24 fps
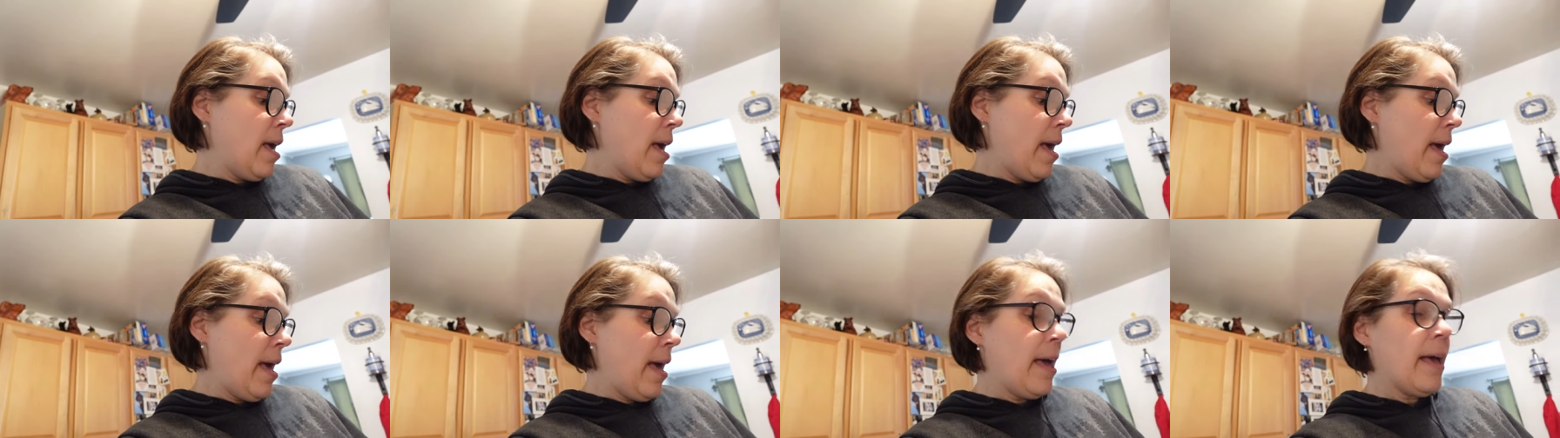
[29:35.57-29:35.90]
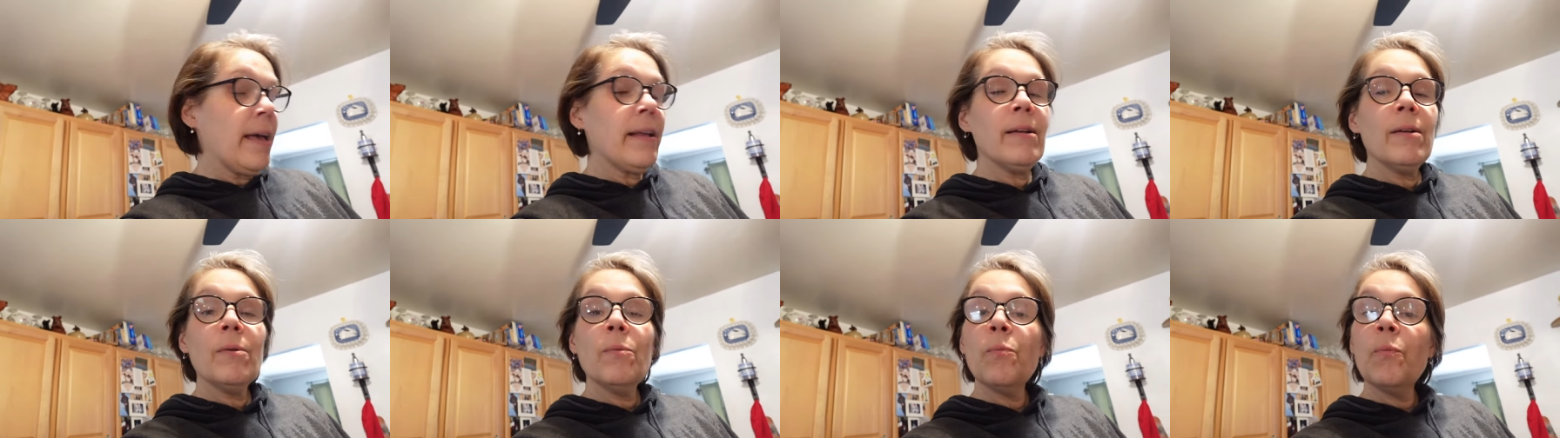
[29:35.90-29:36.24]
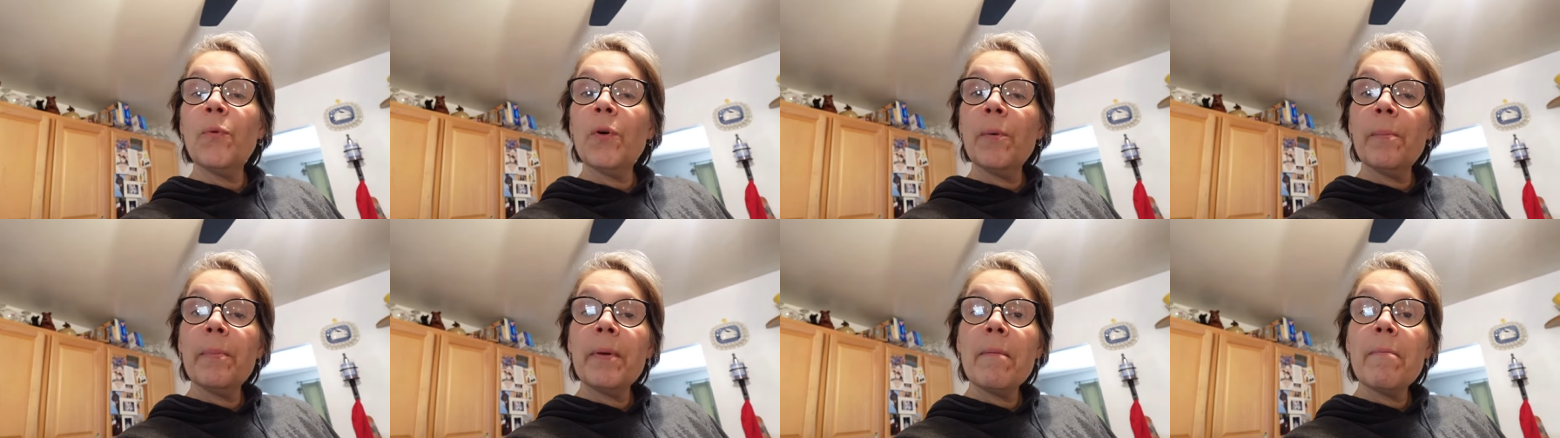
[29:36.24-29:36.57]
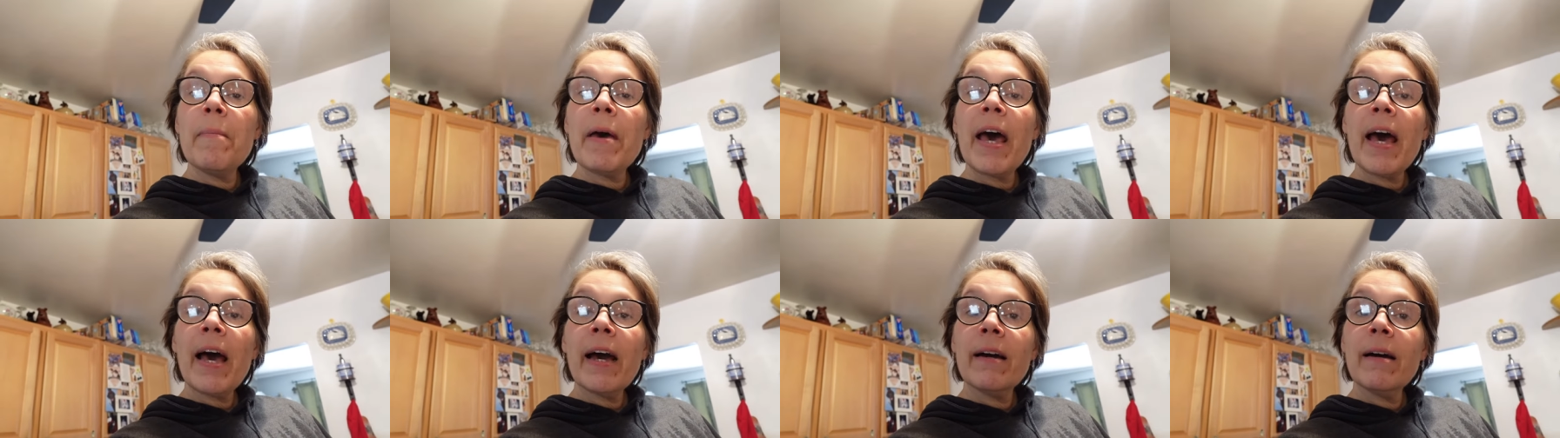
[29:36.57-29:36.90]
And we'll be
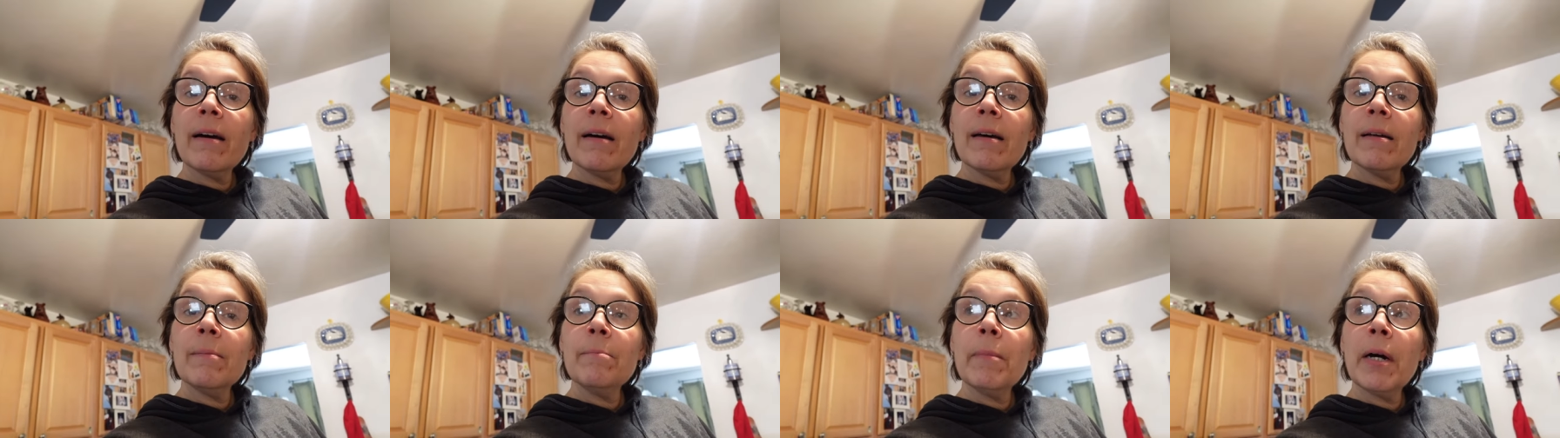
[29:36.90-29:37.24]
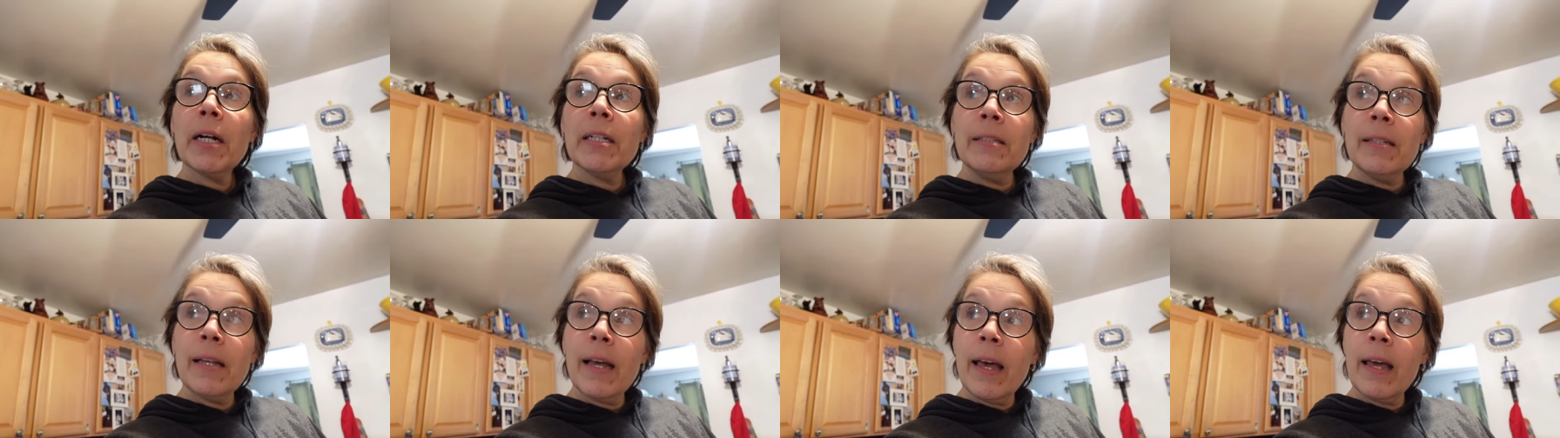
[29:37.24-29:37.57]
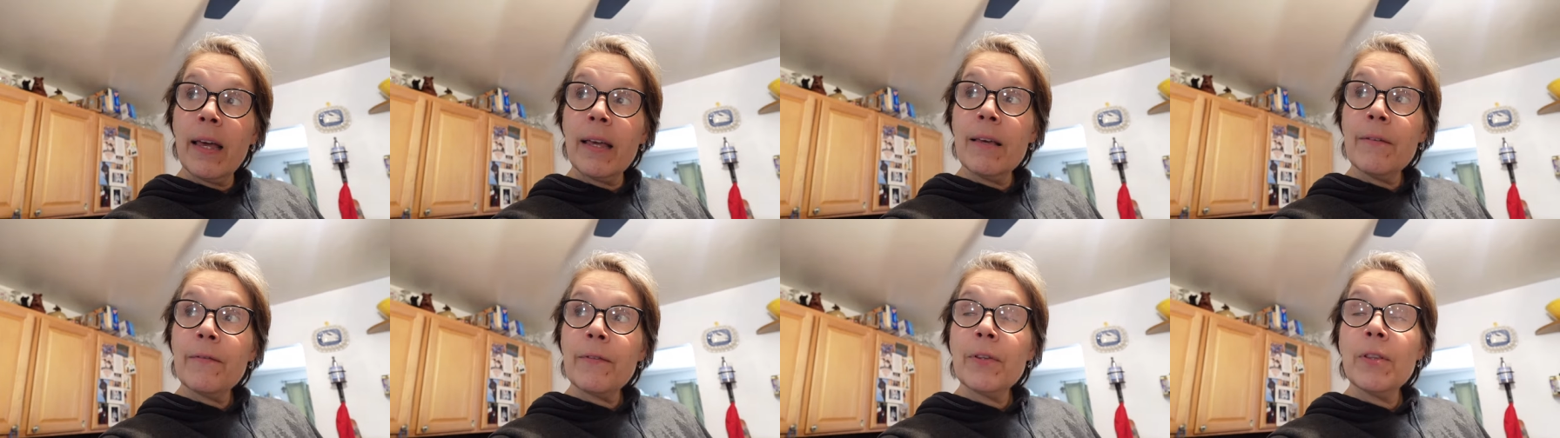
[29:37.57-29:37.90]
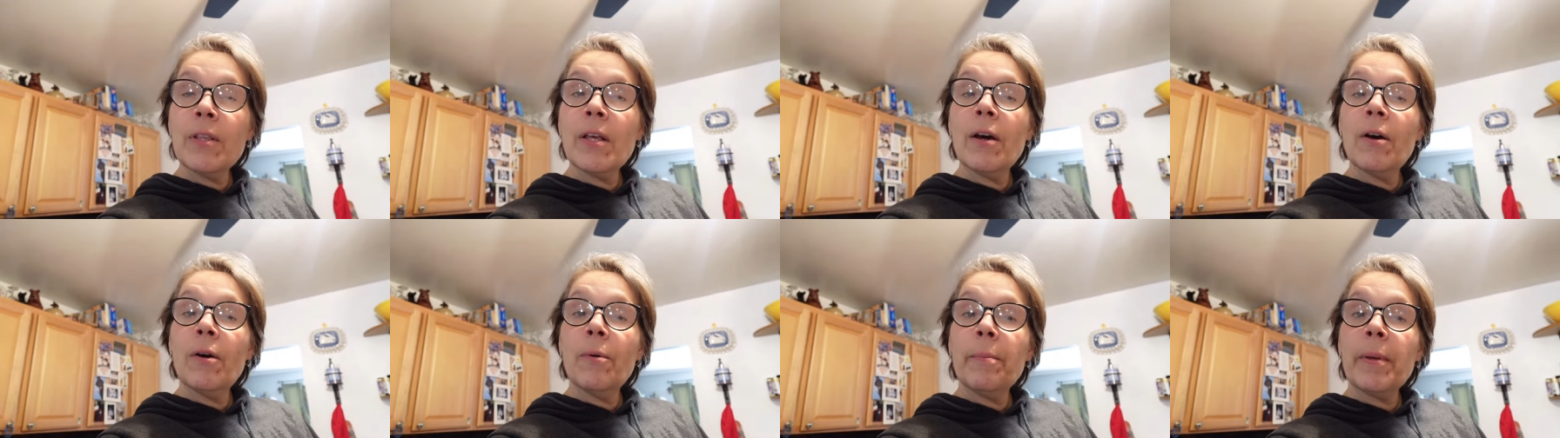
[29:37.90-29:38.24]
back on Monday, even
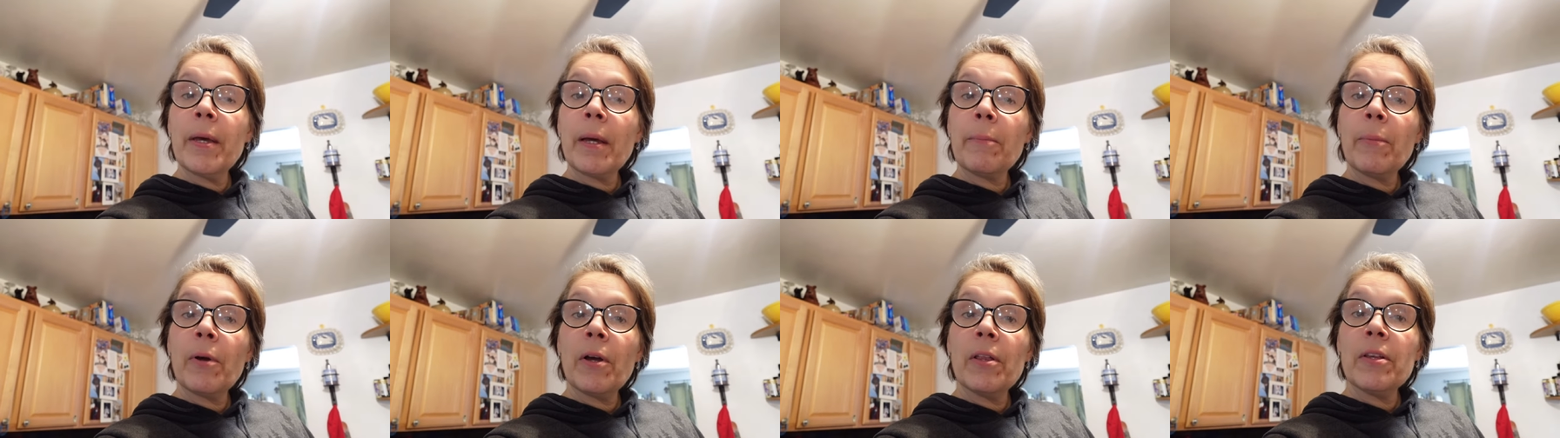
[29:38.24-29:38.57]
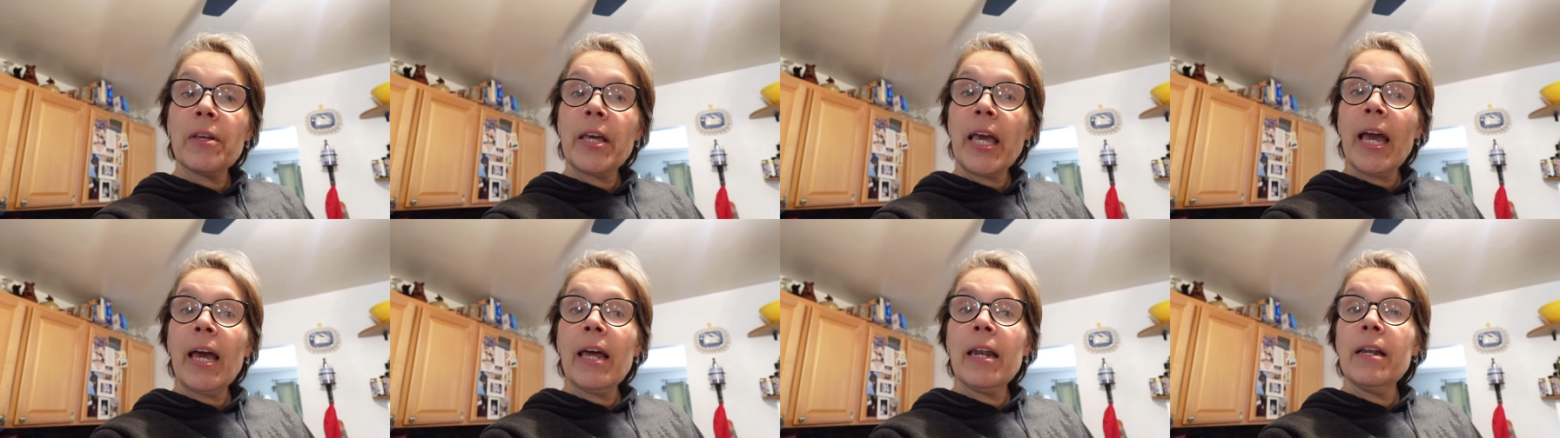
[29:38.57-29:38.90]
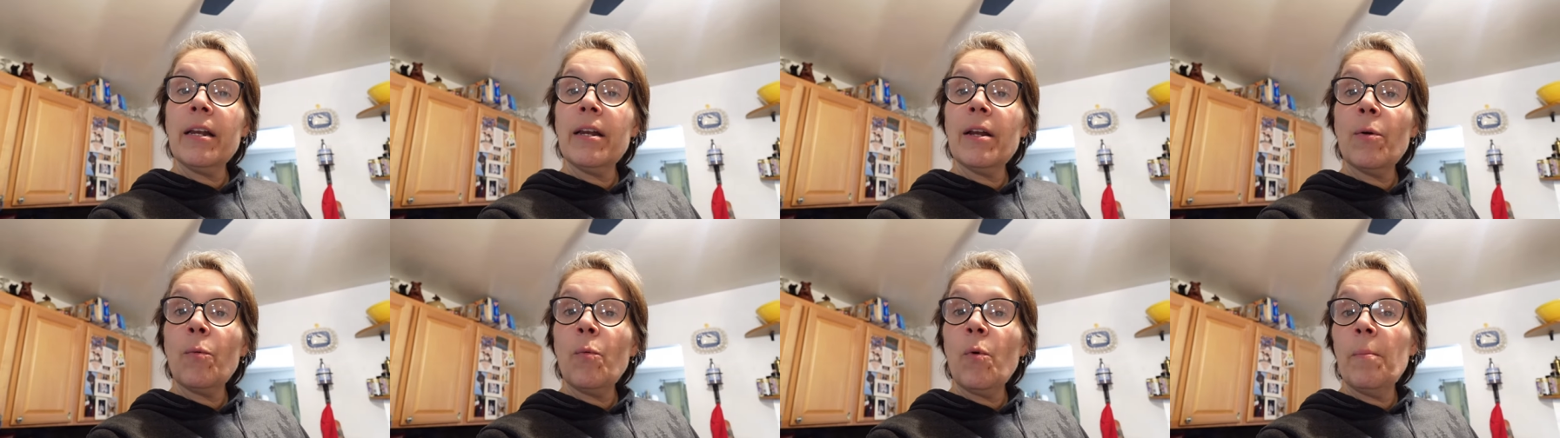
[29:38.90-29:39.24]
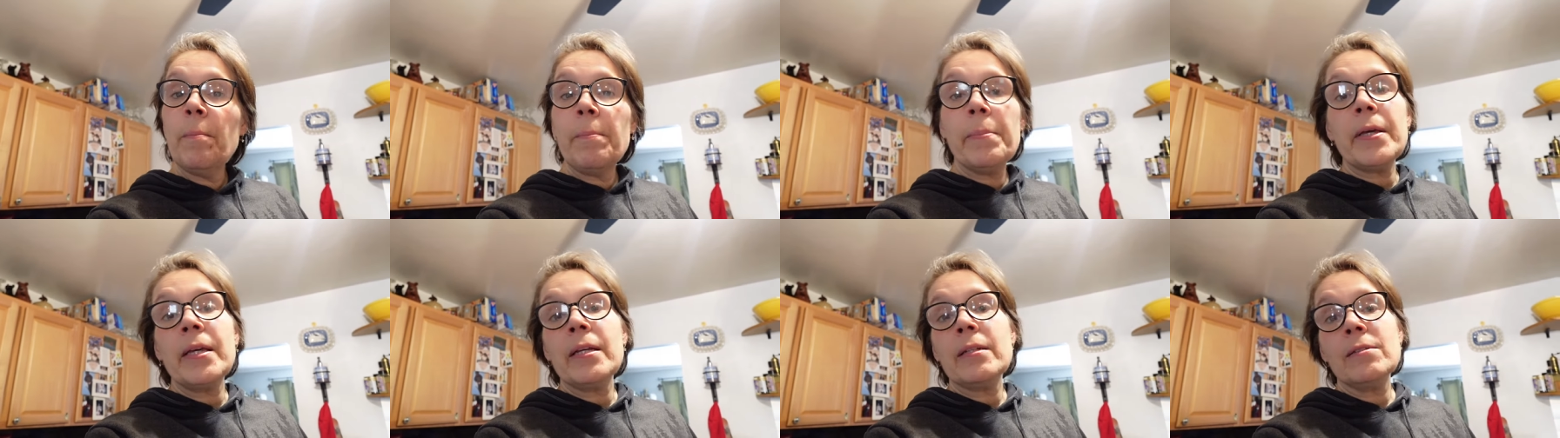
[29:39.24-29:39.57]
though Big Brother Canada
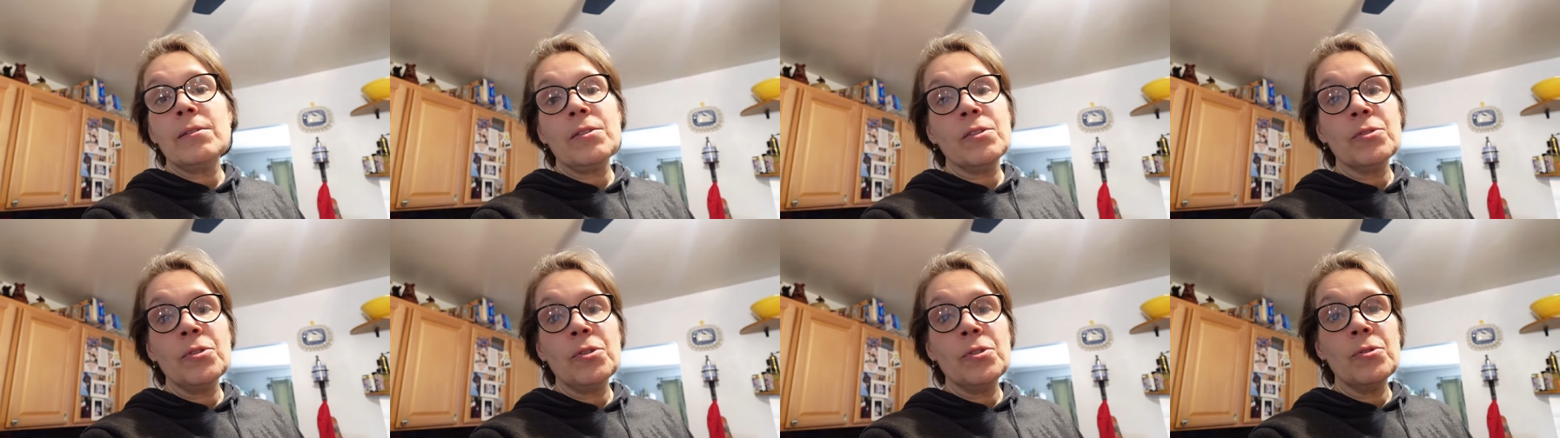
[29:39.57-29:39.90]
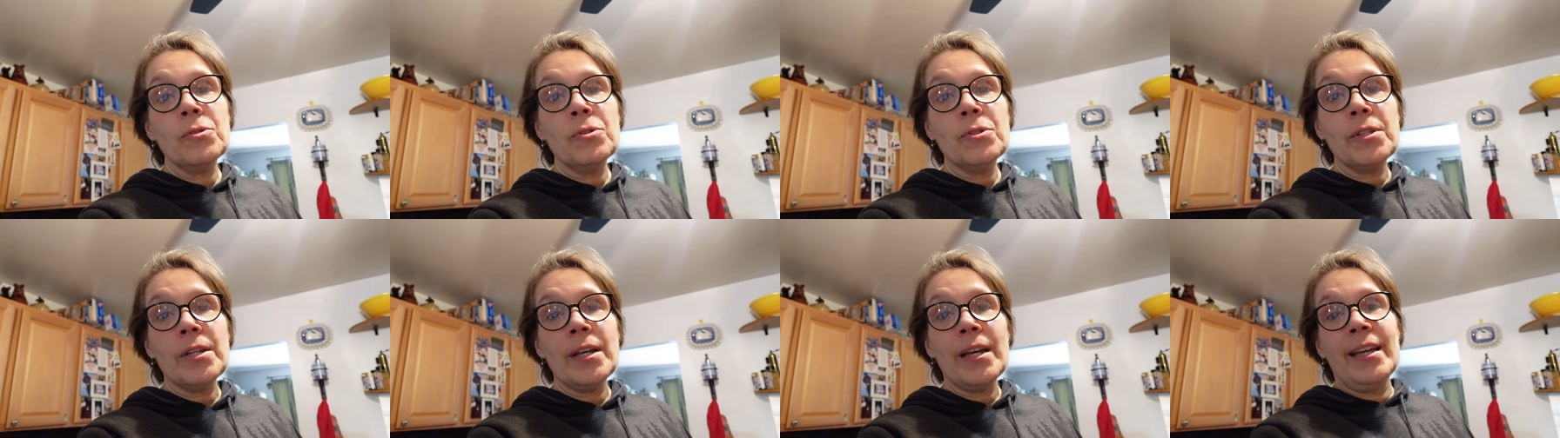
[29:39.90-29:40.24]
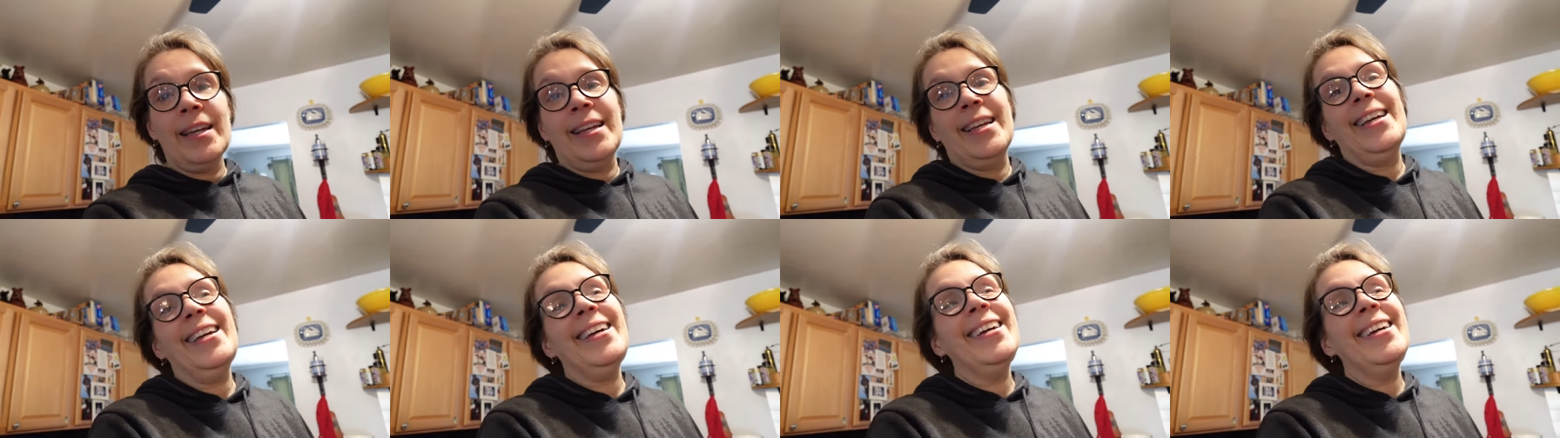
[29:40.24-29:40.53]
won't be until Tuesday.